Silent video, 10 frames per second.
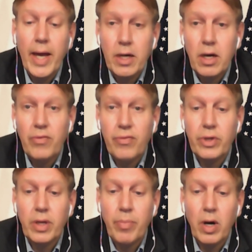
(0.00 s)
and
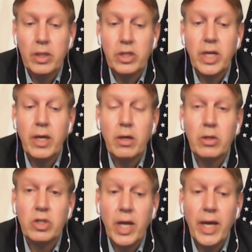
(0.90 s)
California partners
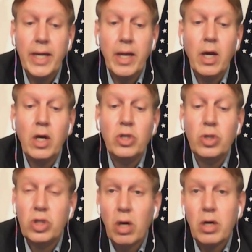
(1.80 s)
here today
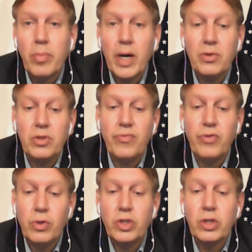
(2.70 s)
to talk about the
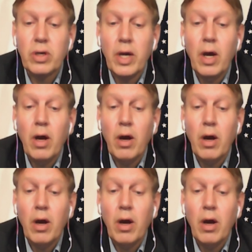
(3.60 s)
future